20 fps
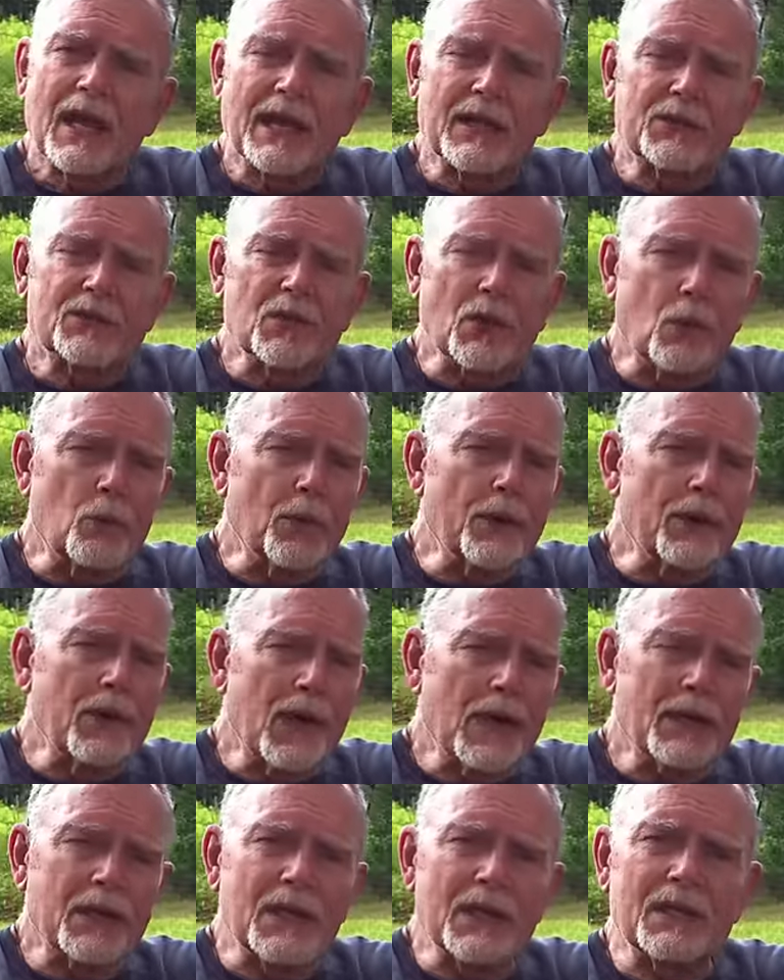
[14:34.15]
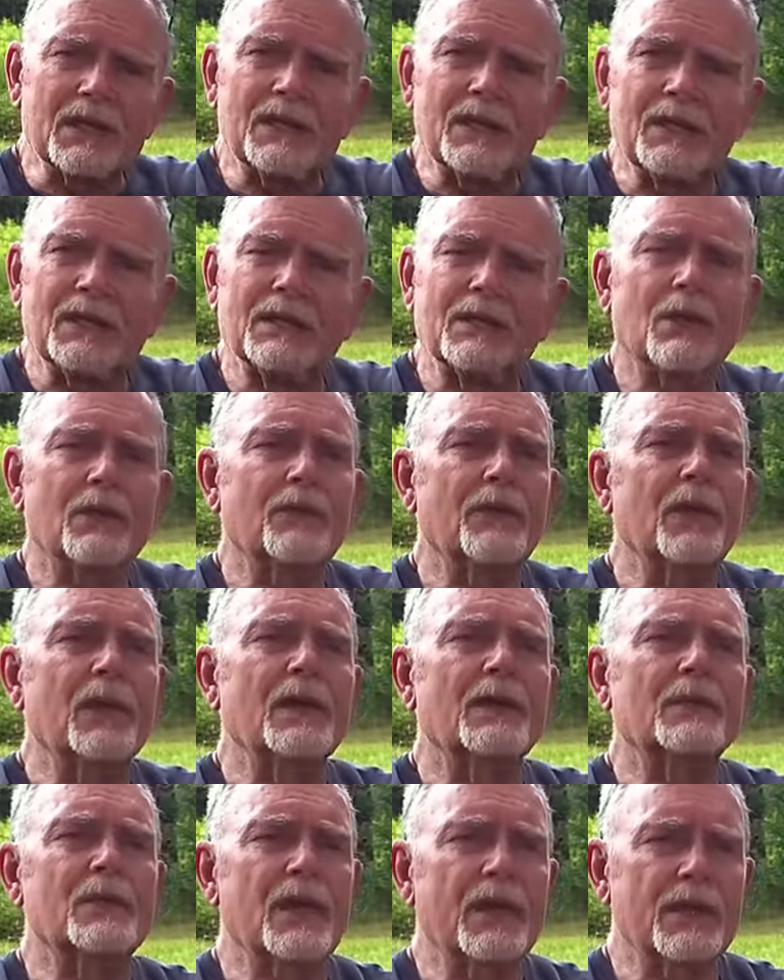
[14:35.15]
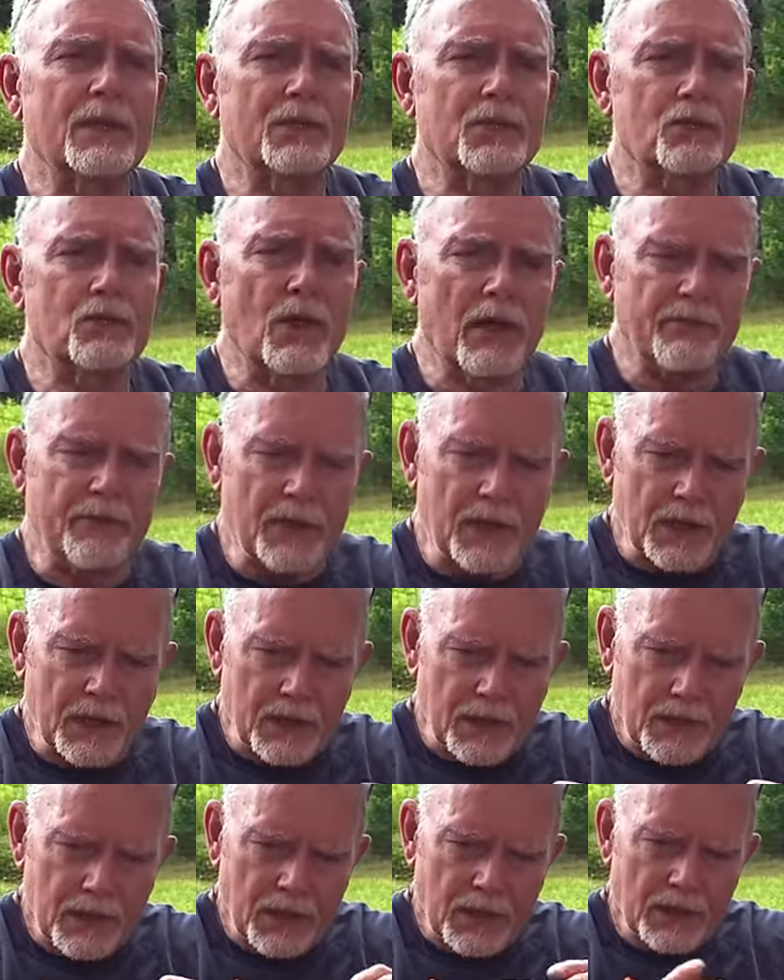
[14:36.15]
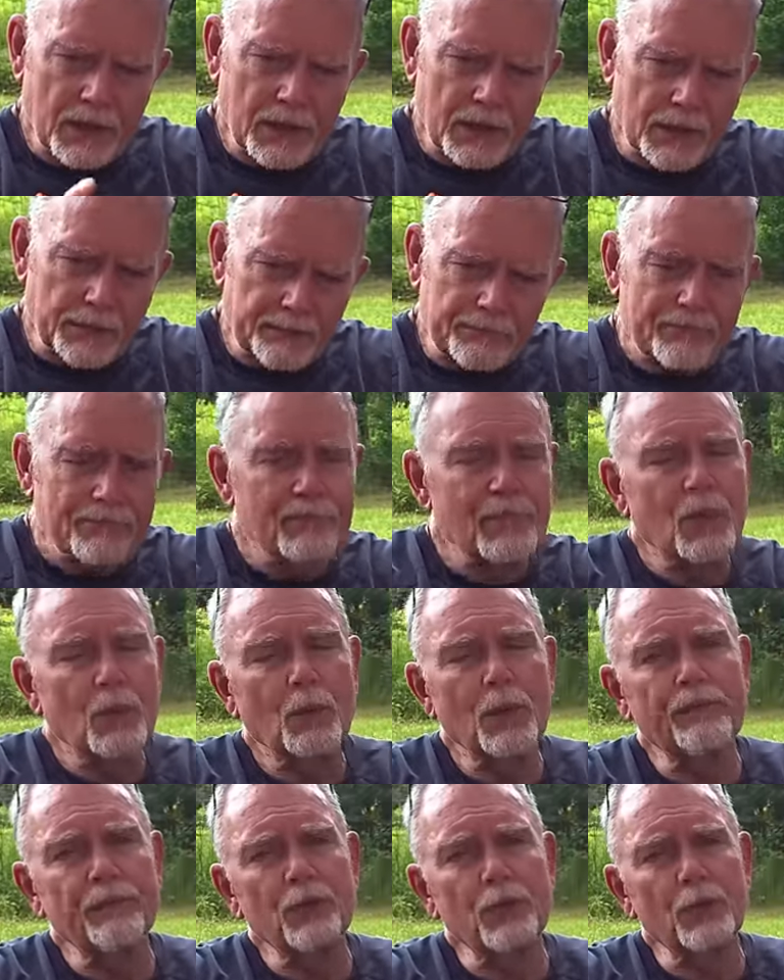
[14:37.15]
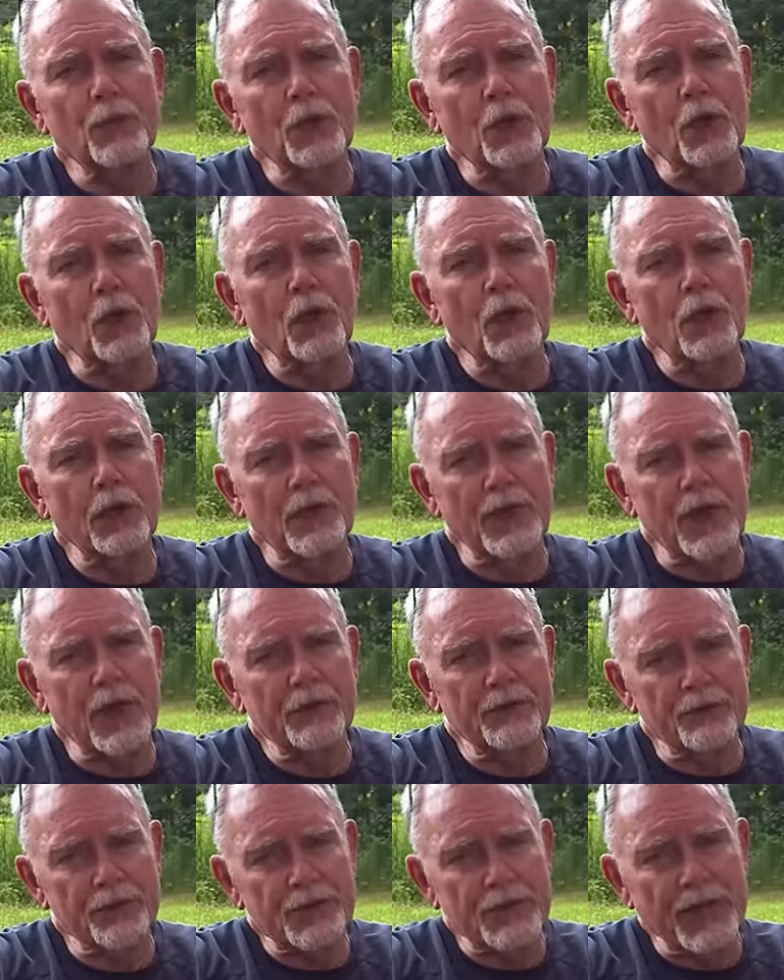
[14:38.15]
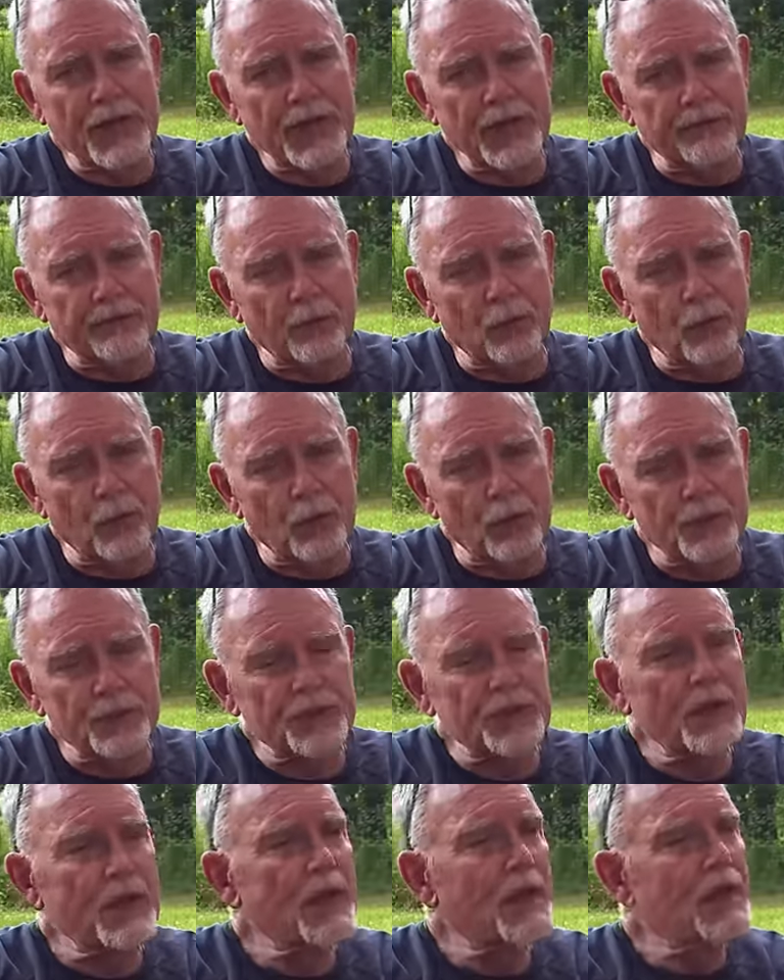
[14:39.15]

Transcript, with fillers: And so we're not gonna get that catastrophic, um, whatever you wanna call it, hydrostatic force,